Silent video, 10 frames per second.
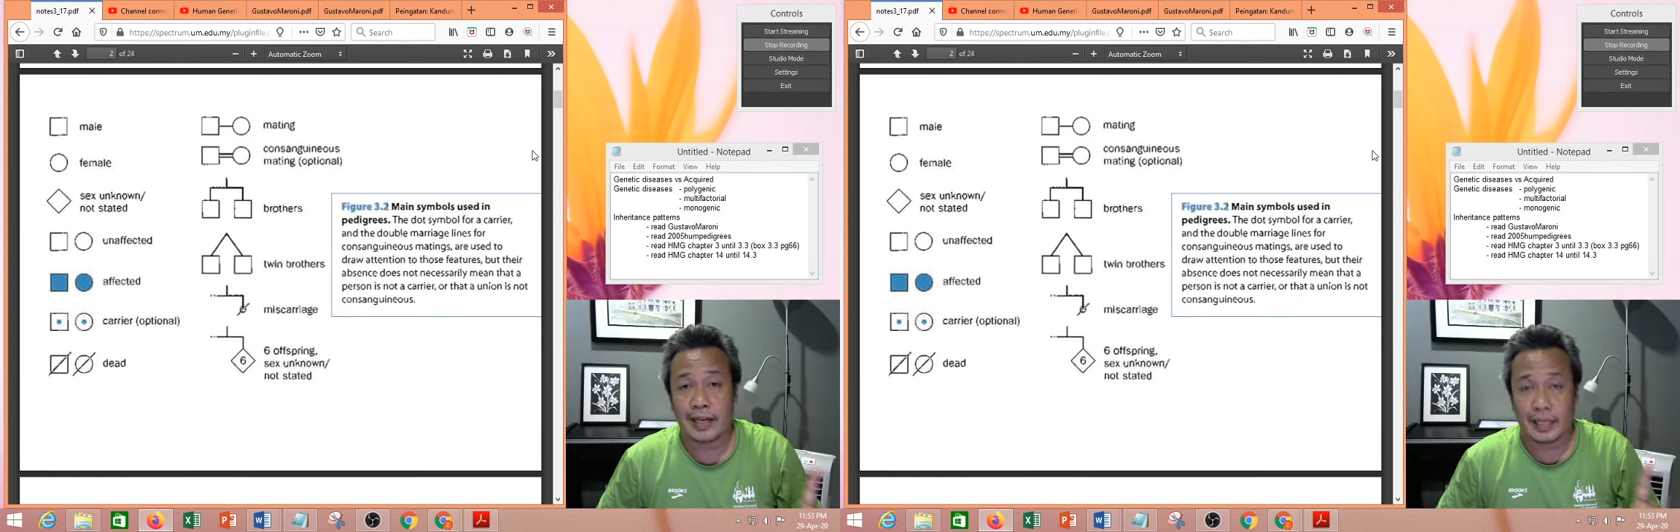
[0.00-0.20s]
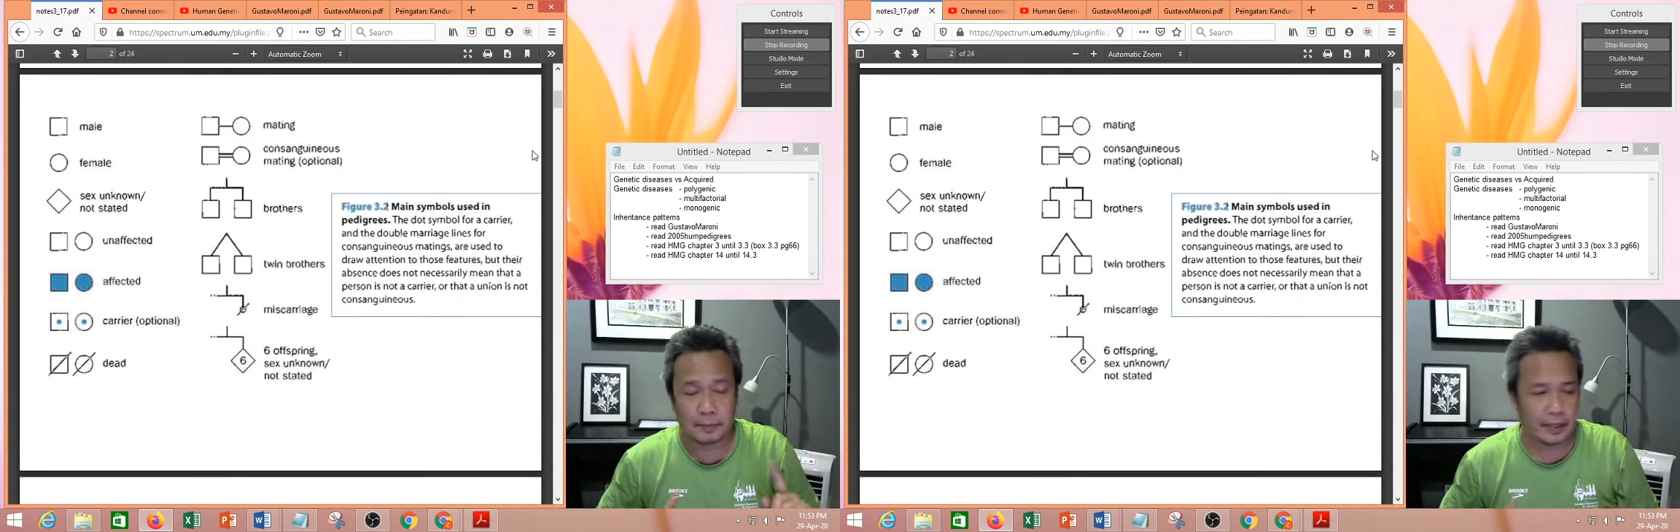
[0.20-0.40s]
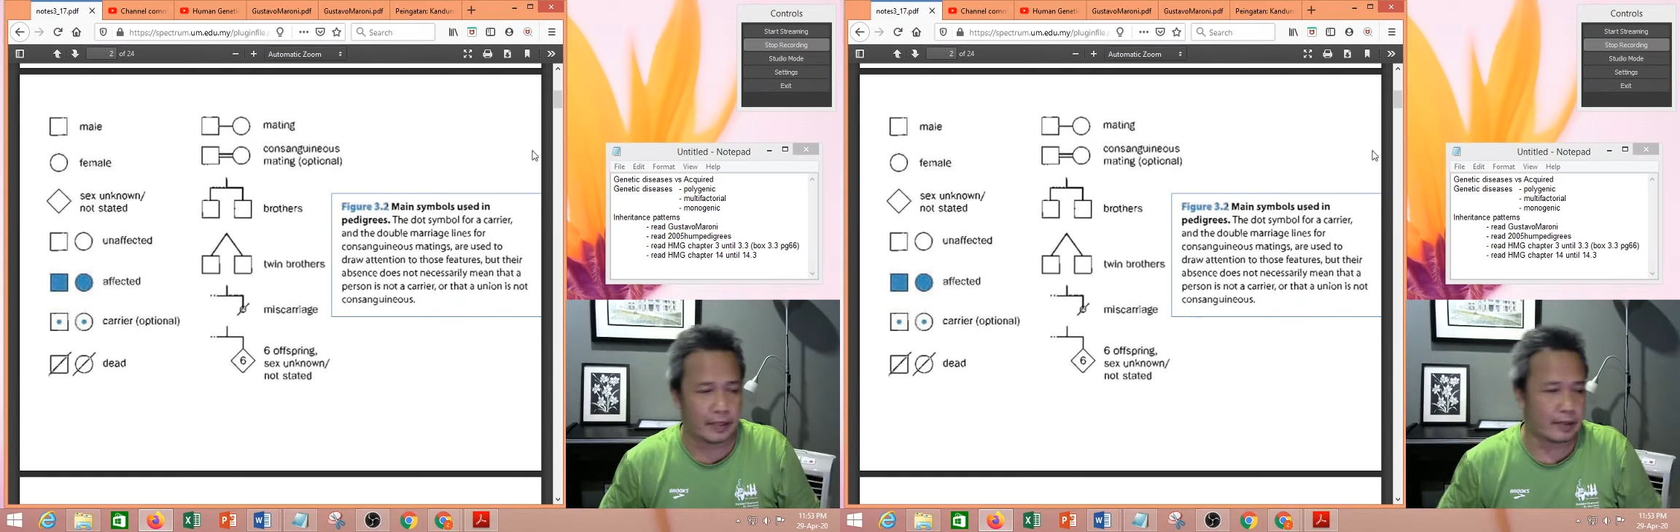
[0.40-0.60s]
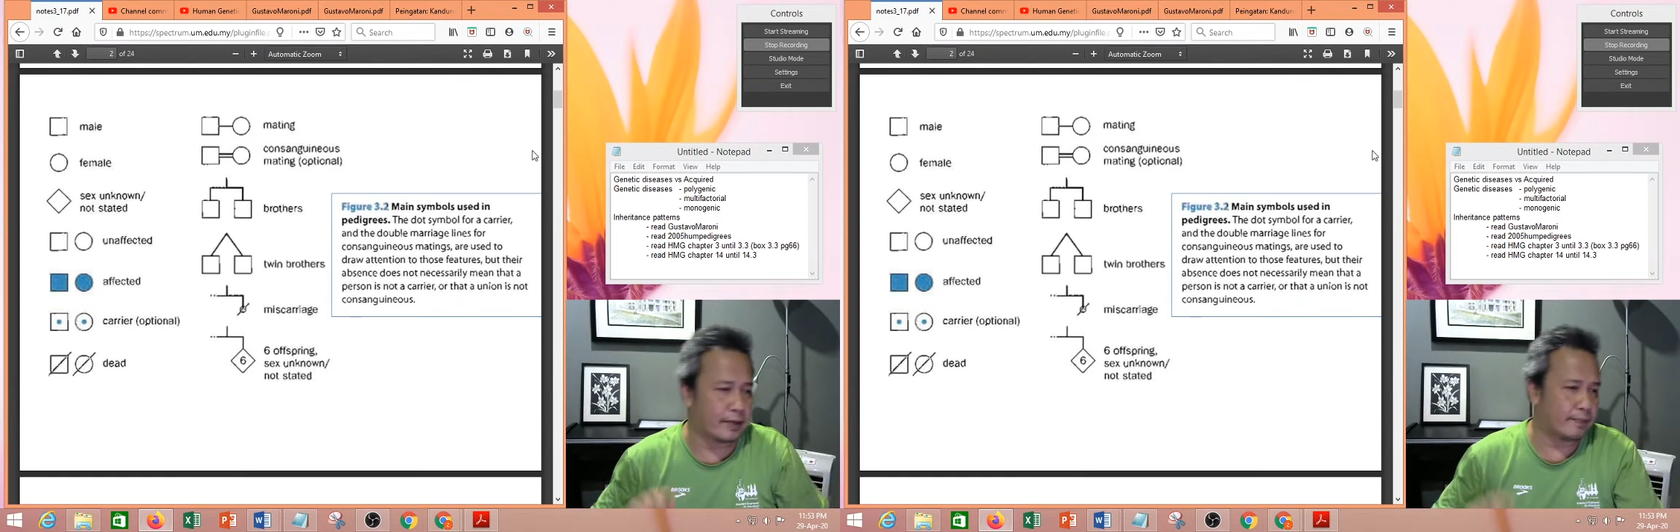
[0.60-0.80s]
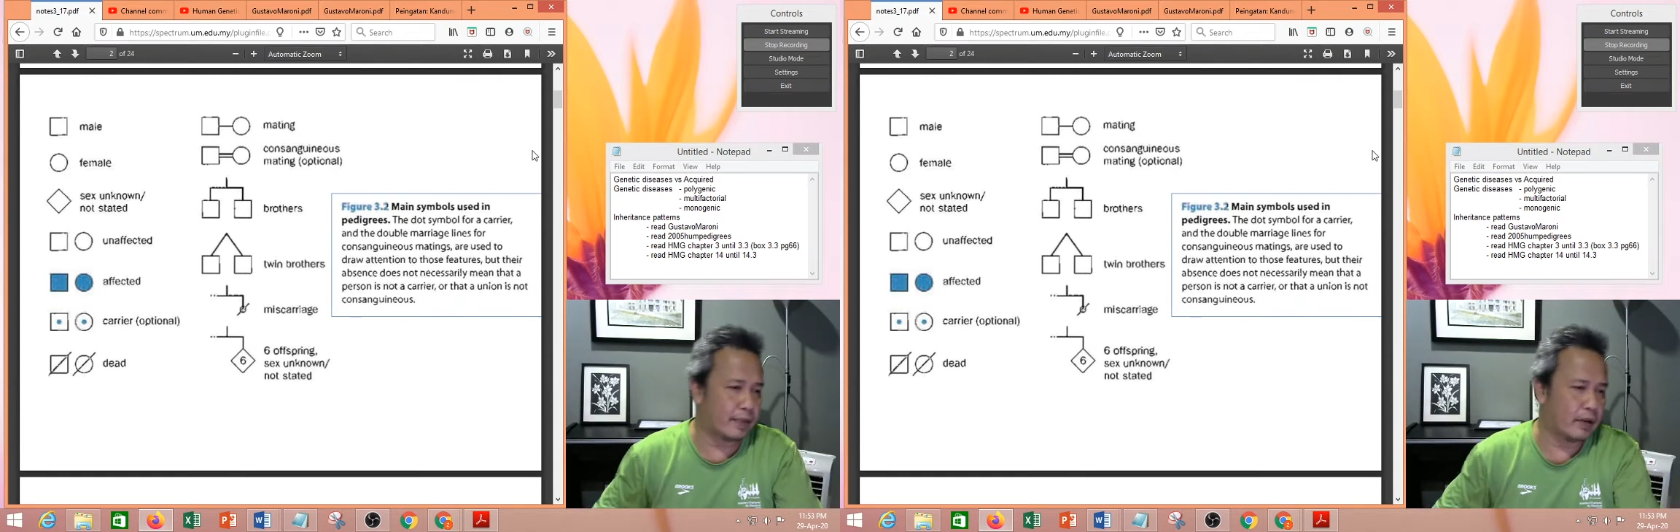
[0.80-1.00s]
pedigree.
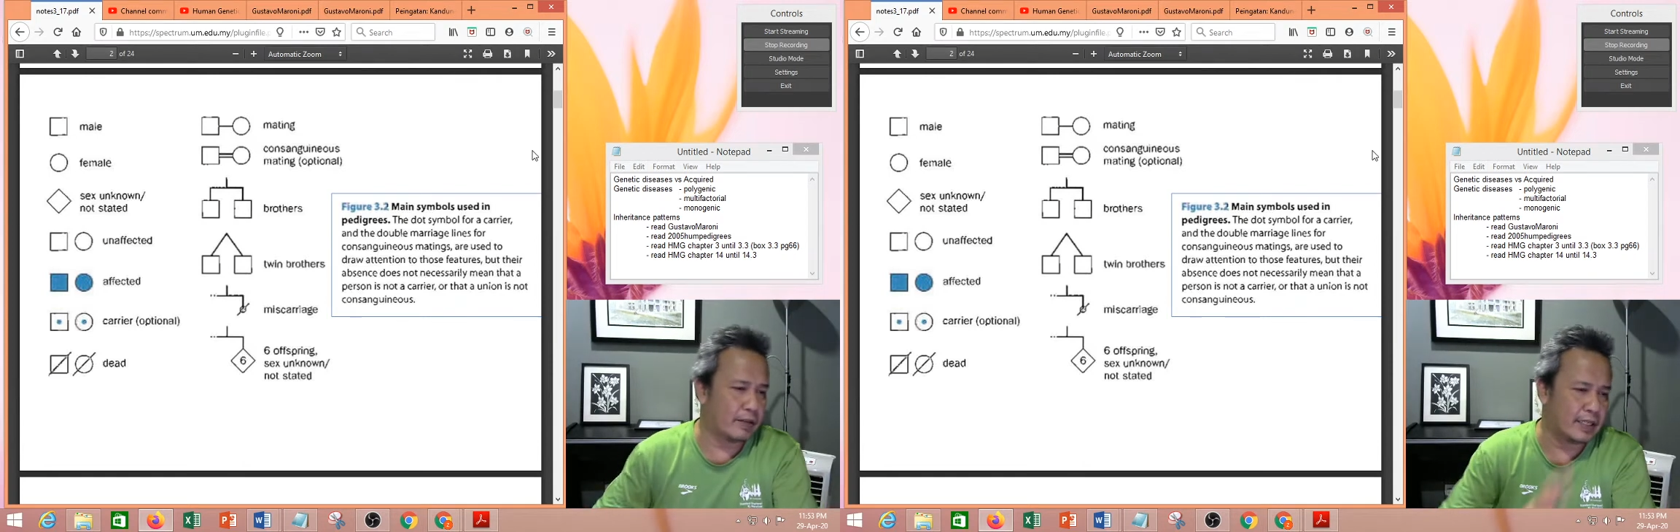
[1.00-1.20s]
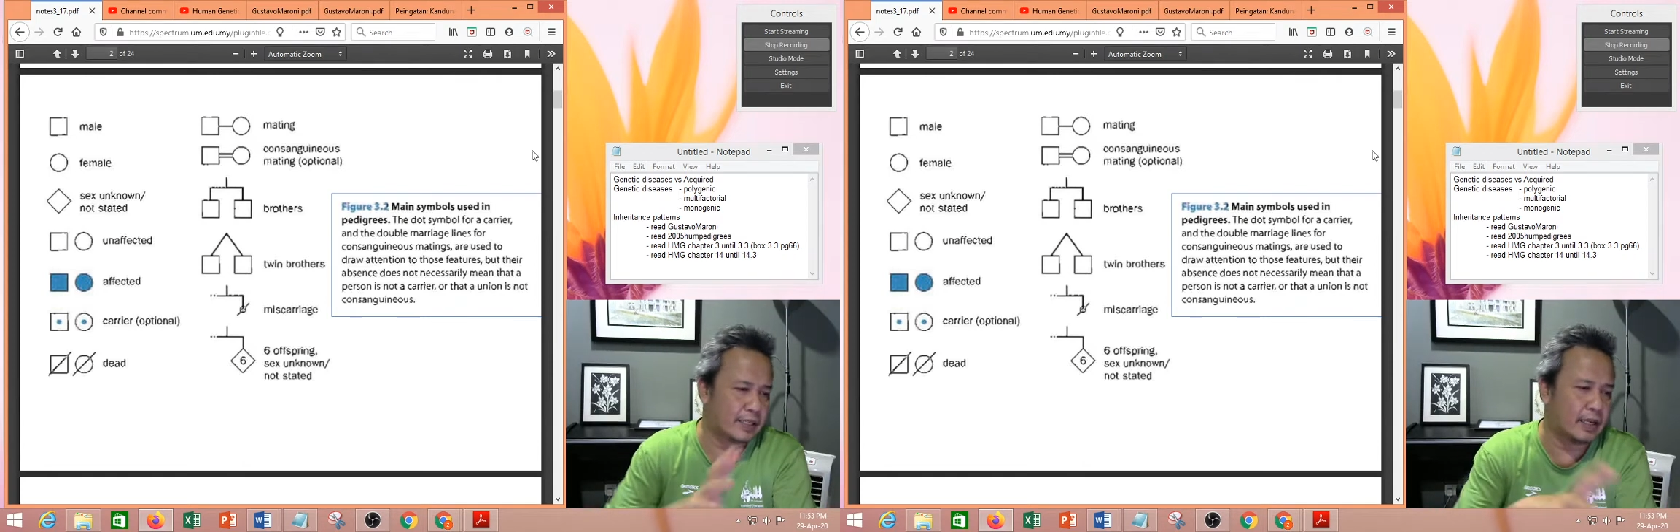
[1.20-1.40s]
Now, these